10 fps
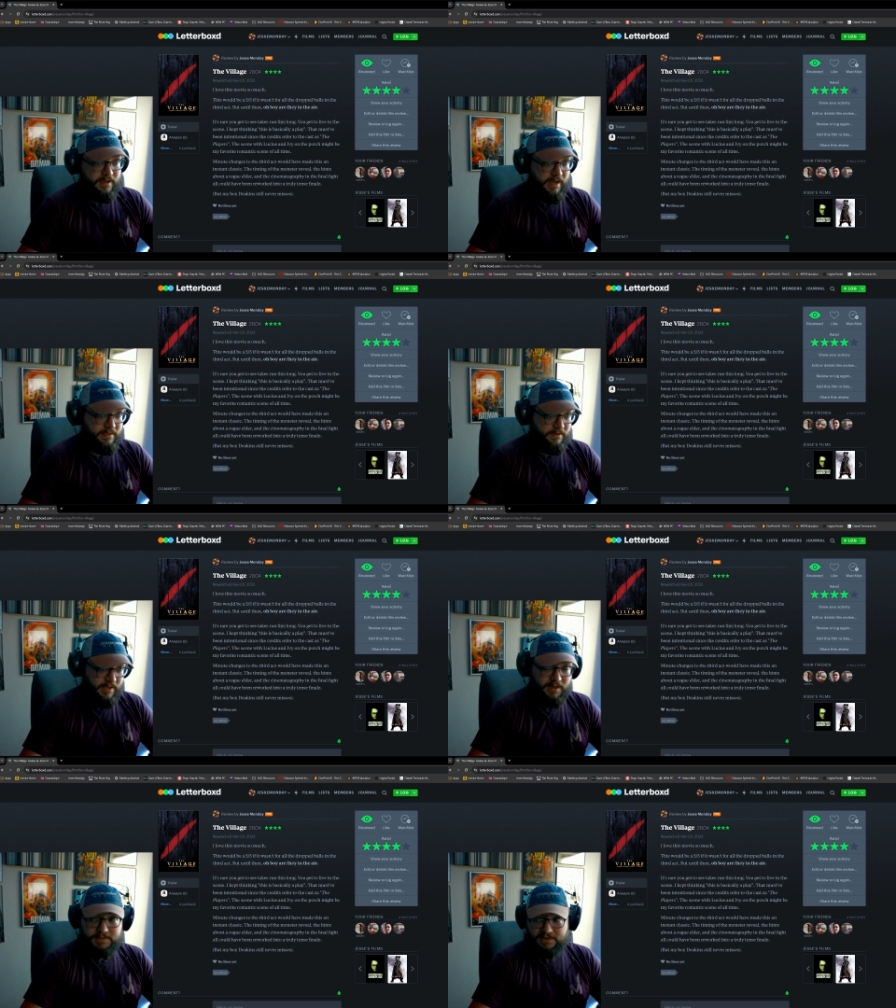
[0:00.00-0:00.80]
and the
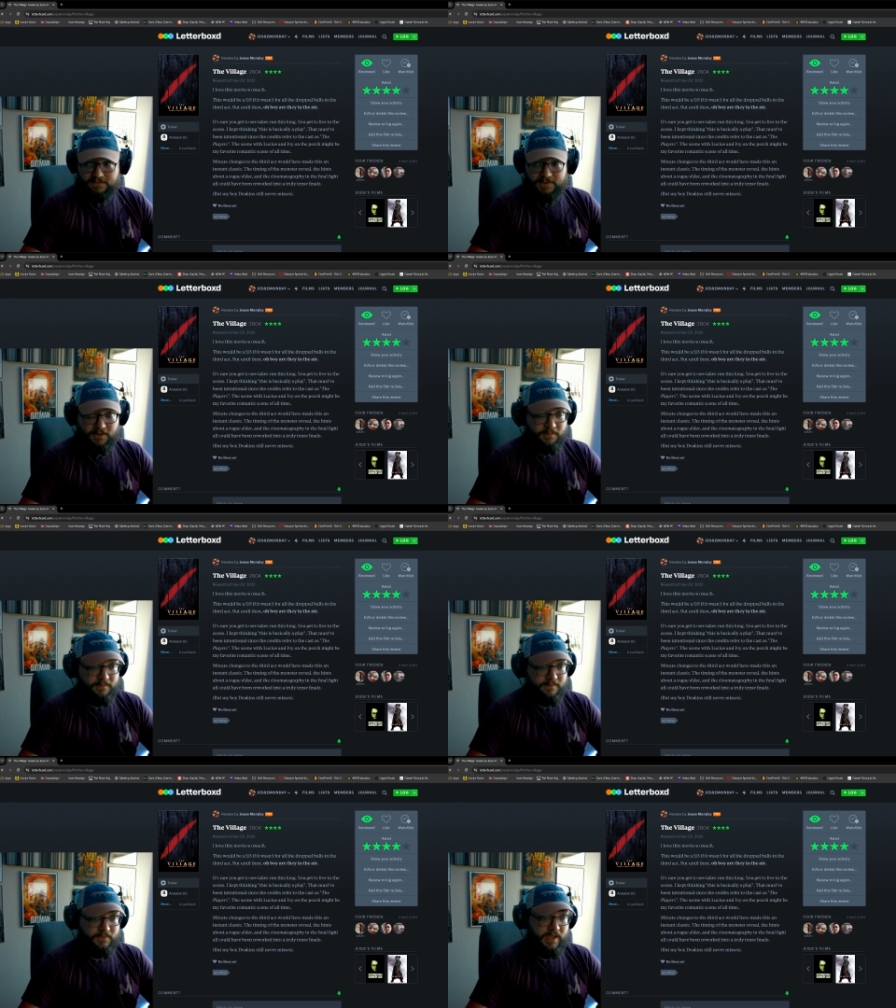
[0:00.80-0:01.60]
lead up to the film
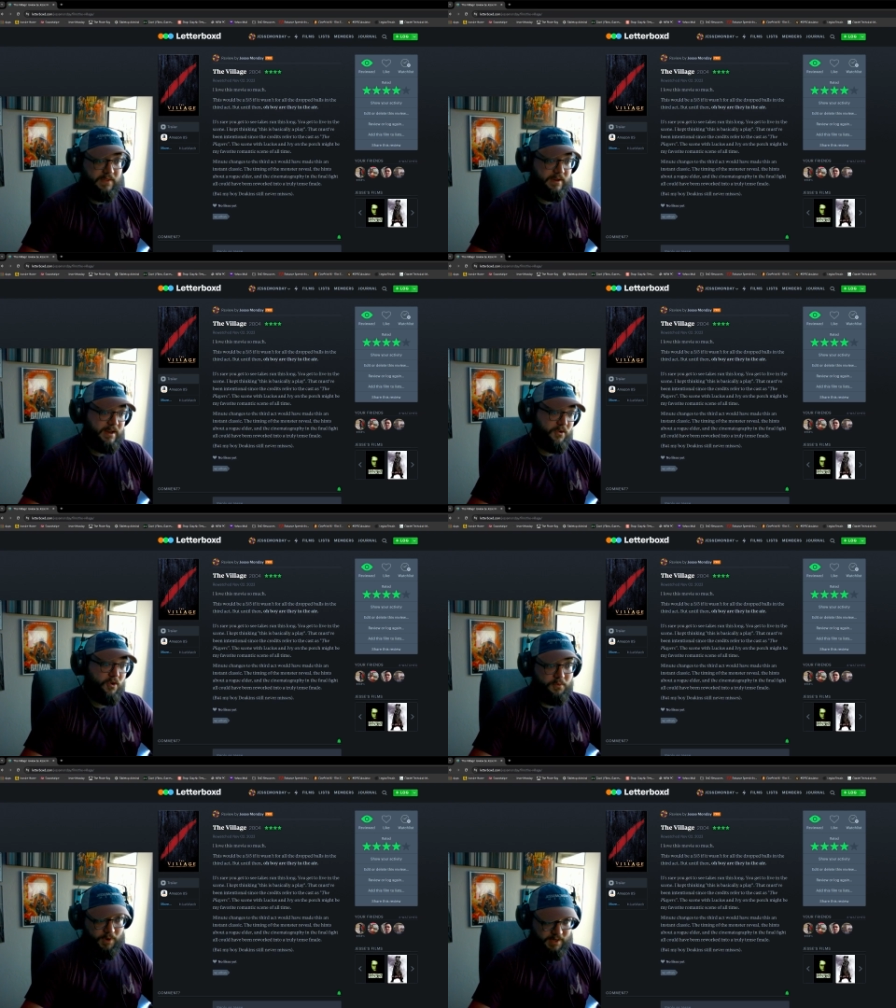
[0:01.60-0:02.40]
and then getting
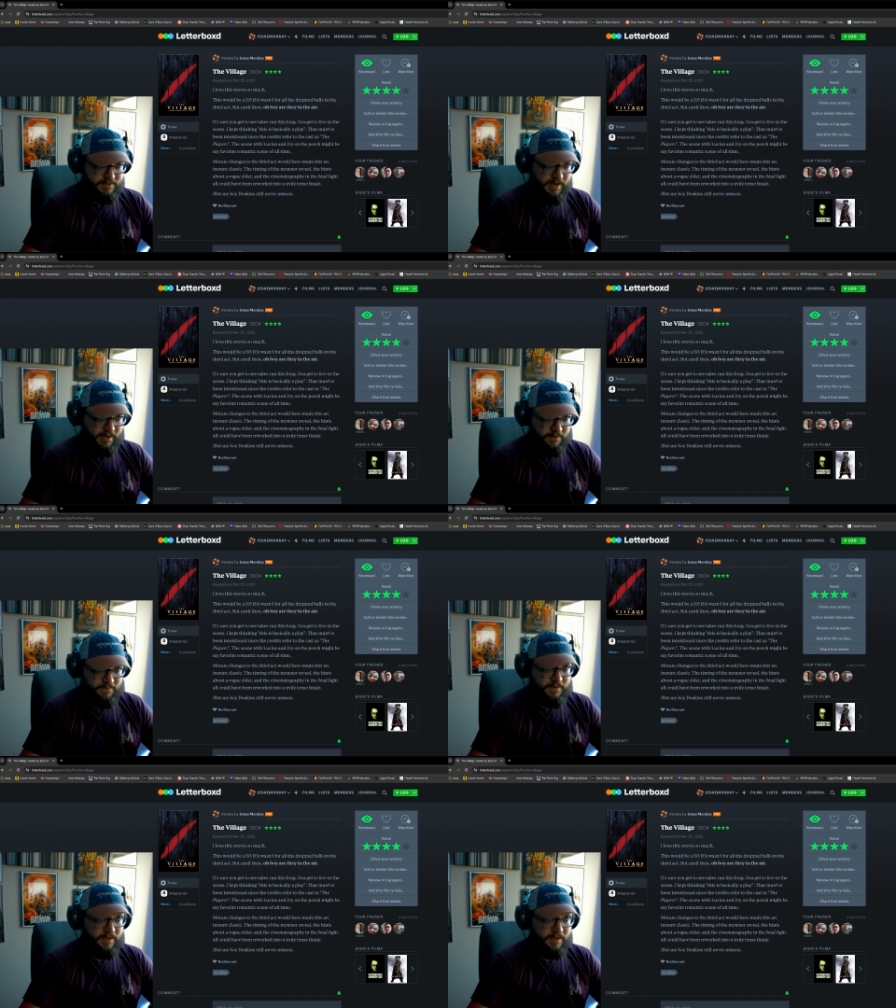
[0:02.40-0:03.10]
hoodwinked kind of.